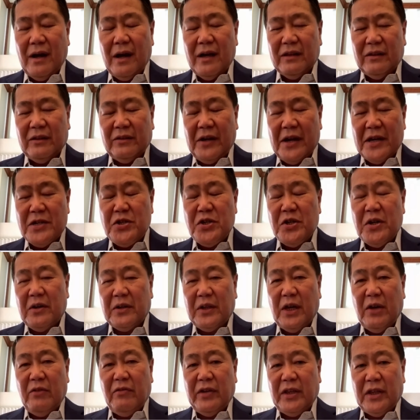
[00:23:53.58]
dredging
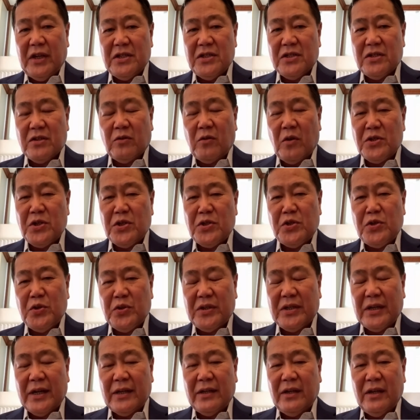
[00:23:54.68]
activities
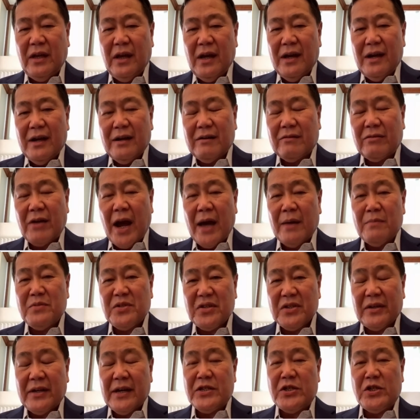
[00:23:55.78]
constituted crimes
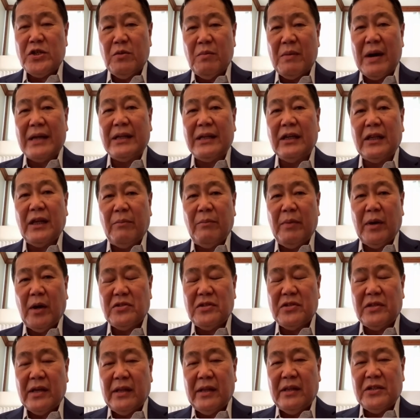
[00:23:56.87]
against humanity because
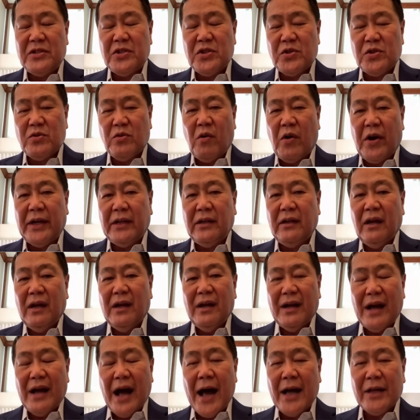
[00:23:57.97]
they destroyed
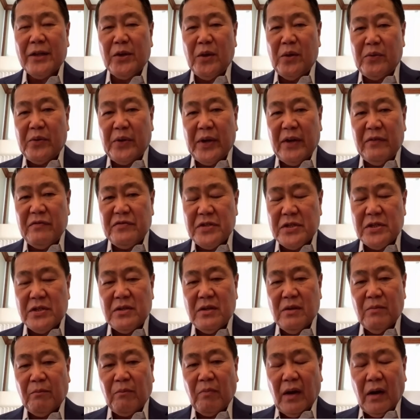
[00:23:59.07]
atoll reefs,
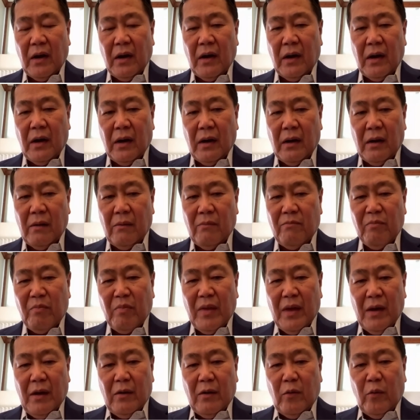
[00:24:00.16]
uh,
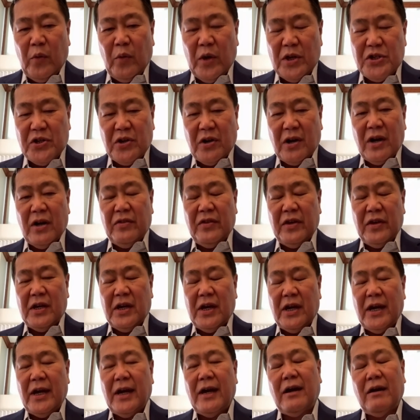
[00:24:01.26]
which are
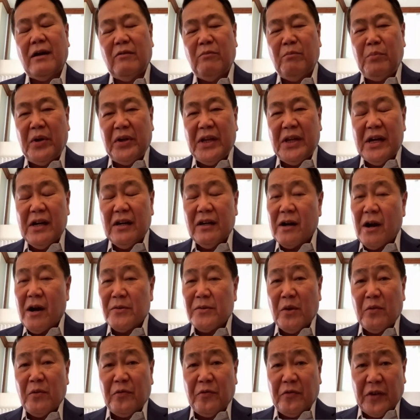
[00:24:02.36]
the breeding ground
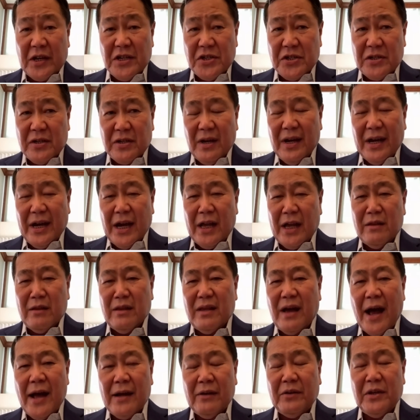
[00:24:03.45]
of fish, and
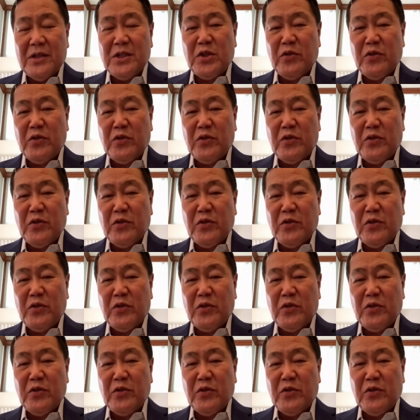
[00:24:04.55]
hundreds of